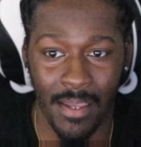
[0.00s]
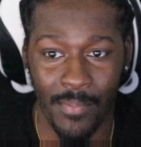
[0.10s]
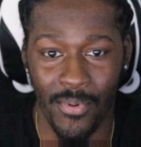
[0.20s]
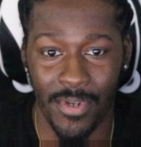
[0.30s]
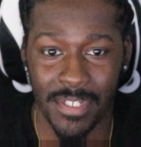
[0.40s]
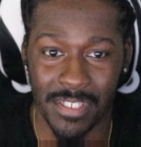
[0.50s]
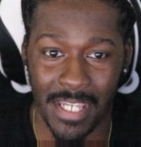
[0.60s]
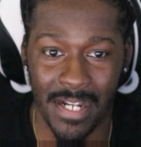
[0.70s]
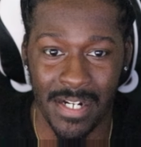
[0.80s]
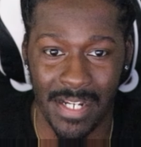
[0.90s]
points
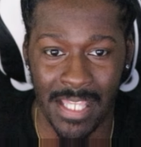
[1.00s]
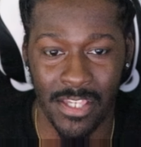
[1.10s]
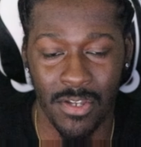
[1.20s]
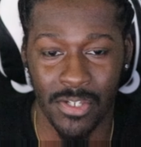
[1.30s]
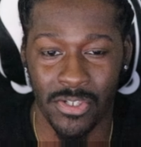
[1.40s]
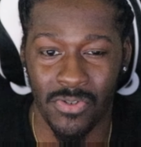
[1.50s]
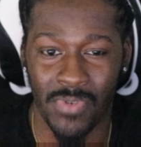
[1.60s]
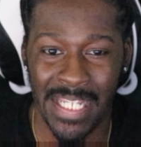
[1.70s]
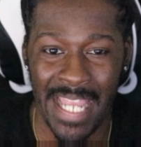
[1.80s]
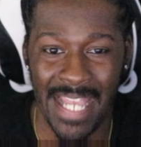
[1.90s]
there. As long as you're
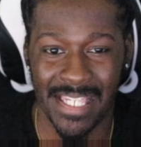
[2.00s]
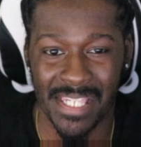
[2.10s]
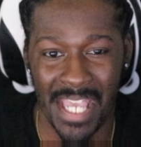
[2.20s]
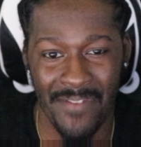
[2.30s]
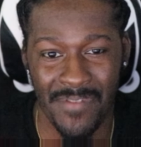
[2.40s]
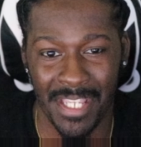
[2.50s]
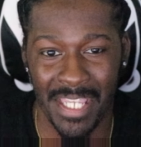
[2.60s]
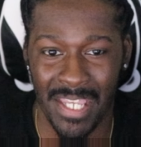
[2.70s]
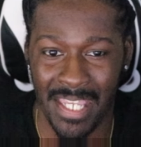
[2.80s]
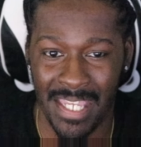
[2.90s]
in that
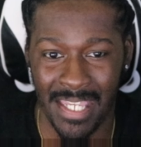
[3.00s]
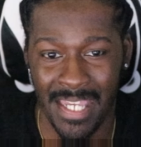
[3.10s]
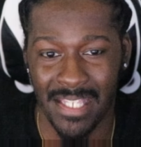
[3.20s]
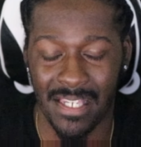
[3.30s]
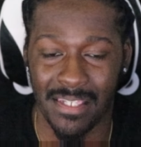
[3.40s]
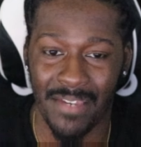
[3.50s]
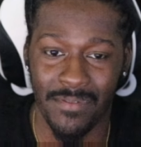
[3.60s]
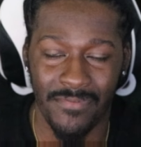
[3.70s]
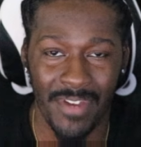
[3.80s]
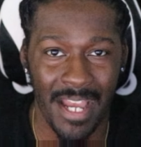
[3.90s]
70 to
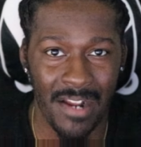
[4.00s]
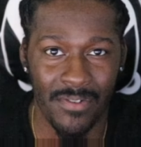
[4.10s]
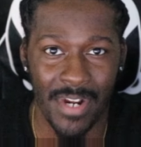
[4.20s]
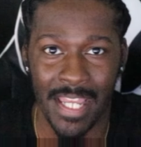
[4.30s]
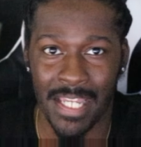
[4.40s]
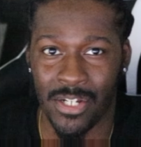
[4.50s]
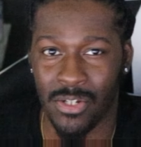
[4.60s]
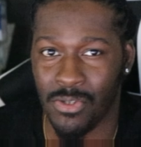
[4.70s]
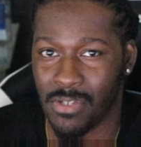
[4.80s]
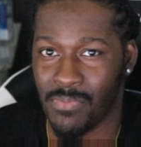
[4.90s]
75 range, you
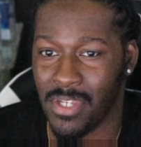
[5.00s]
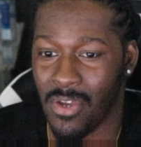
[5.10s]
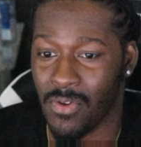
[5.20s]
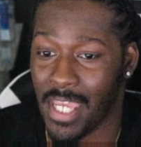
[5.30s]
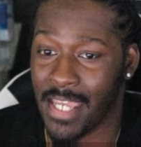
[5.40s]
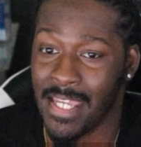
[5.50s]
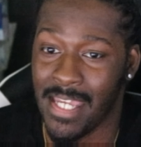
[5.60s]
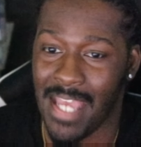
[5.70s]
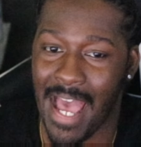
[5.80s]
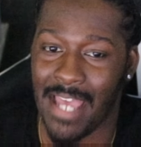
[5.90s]
should be okay.
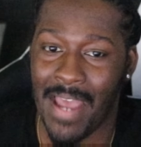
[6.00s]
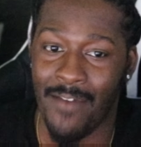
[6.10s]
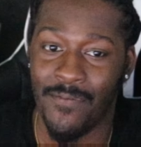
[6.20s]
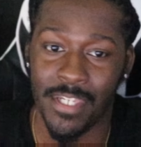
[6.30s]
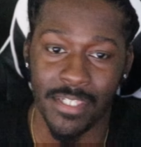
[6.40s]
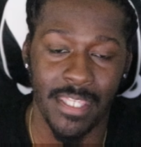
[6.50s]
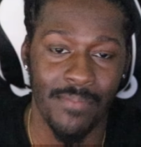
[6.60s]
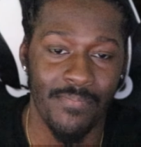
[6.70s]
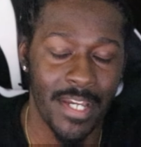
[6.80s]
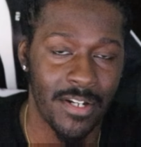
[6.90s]
High, obviously, the
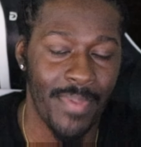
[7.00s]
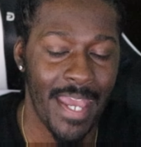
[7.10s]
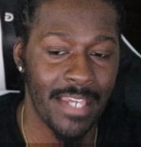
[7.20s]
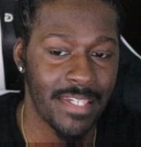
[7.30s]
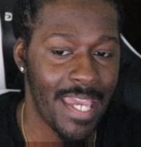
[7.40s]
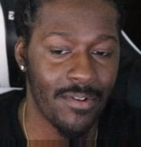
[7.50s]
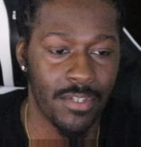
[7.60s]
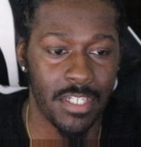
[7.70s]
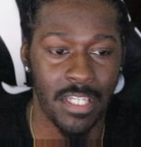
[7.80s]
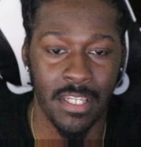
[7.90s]
better the pass
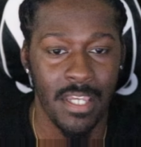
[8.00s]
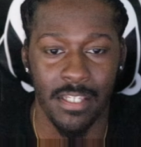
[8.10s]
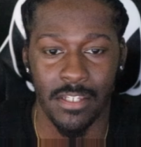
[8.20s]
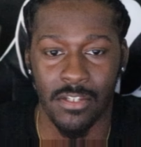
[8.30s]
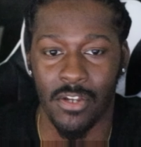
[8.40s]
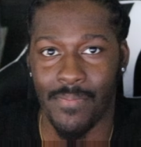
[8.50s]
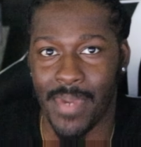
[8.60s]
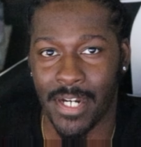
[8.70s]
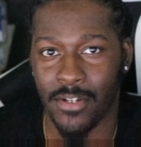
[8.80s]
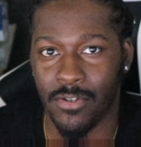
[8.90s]
accuracy, the better
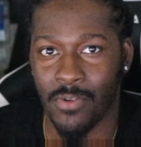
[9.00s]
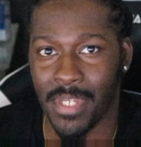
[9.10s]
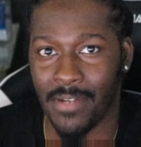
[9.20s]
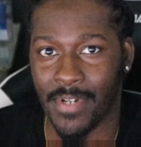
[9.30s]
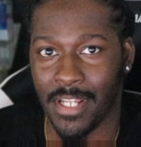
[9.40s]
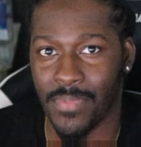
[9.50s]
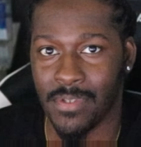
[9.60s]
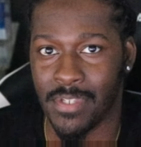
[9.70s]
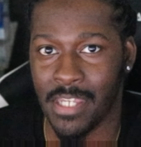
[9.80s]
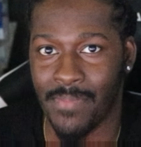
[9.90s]
you're going to be able to help your
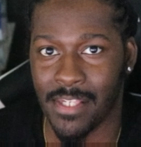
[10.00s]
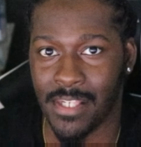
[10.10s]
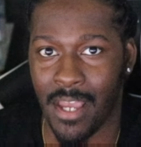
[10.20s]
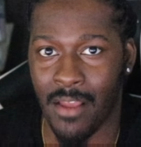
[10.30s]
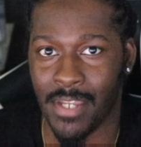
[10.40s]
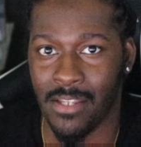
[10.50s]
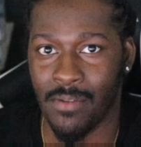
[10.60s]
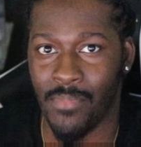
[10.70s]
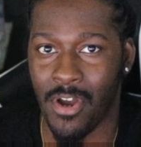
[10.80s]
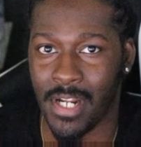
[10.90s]
teammates out on getting the
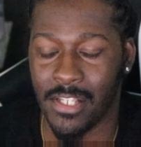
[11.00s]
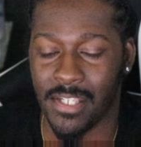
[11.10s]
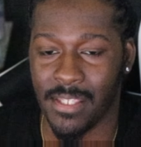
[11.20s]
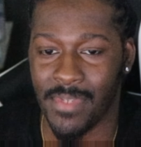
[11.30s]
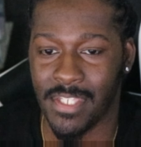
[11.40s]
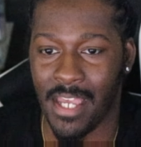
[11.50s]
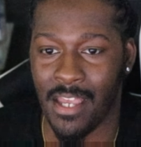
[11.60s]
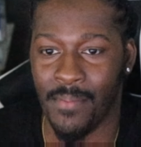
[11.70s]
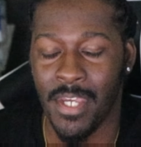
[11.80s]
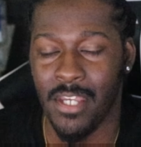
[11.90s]
ball there to them in time.
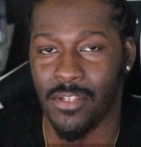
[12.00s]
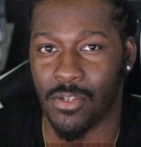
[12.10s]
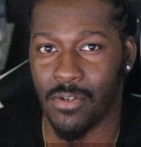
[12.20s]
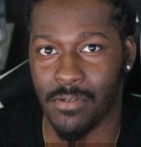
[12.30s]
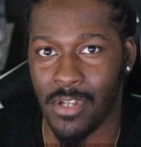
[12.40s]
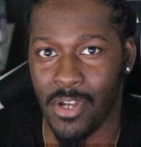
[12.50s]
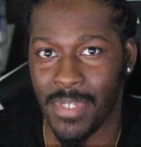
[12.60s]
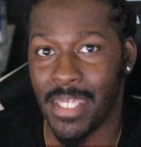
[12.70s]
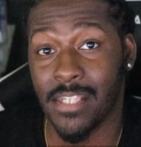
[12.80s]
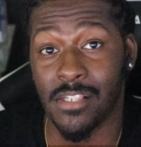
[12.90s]
So don't be
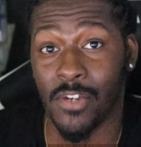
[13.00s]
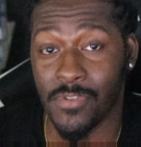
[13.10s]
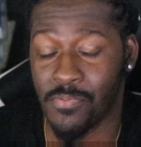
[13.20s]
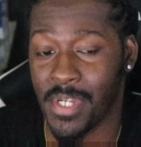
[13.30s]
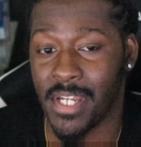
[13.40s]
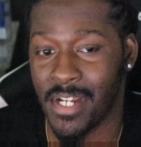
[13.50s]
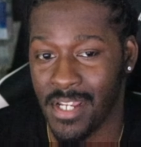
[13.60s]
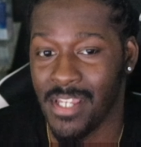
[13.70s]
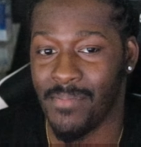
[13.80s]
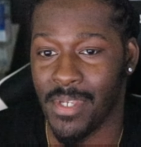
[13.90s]
that selfish player.
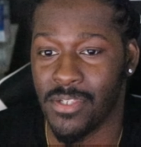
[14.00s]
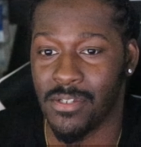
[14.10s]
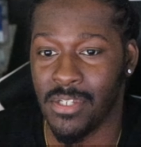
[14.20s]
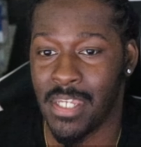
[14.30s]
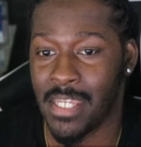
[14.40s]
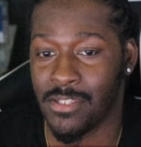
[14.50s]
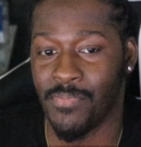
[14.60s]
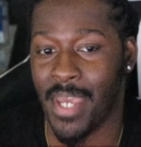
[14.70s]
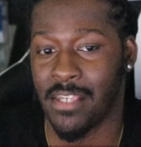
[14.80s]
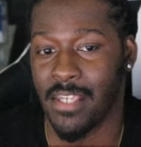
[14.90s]
Make sure you get some
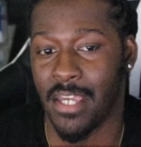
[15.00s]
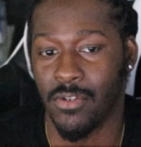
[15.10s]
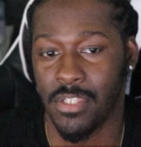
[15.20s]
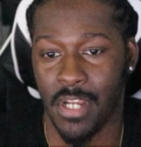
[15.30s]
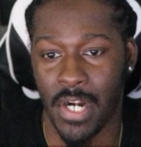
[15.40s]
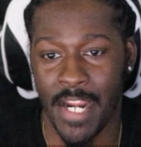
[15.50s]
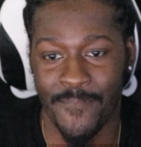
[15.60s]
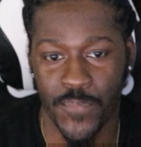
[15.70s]
pass accuracy, all right?